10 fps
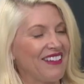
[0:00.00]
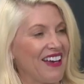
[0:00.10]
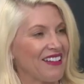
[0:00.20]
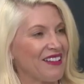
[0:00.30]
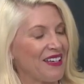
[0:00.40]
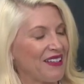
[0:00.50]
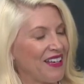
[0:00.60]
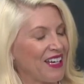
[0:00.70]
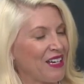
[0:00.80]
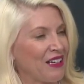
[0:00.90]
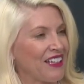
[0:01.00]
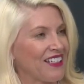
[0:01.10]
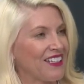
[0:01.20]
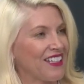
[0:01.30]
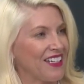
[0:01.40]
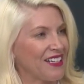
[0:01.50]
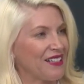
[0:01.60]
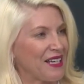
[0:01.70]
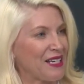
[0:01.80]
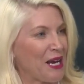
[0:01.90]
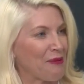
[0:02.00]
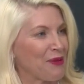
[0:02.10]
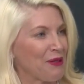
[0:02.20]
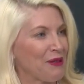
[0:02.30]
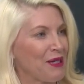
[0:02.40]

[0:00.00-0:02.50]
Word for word: yes, that, that can get tedious at times.